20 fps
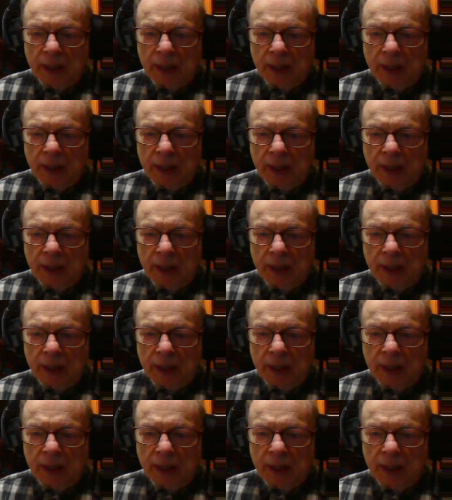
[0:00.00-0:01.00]
Now we
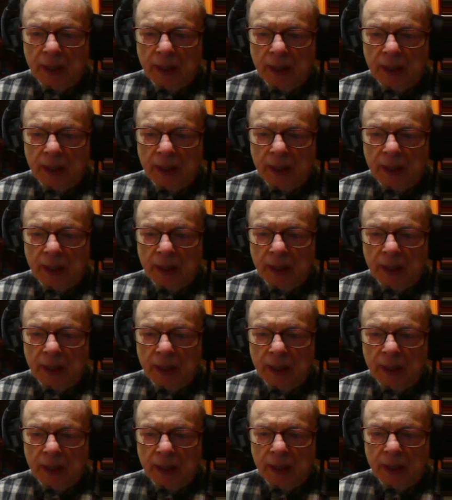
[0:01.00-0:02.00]
have a
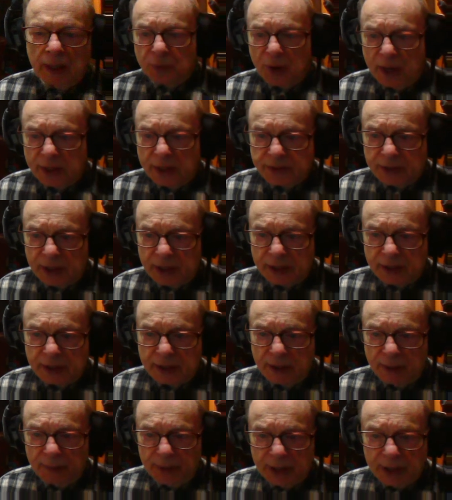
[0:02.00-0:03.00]
big project
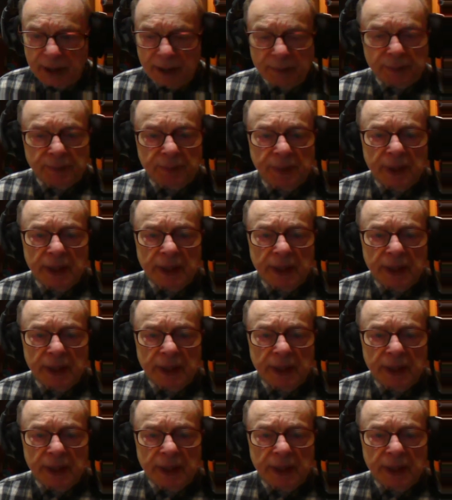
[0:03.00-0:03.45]
coming up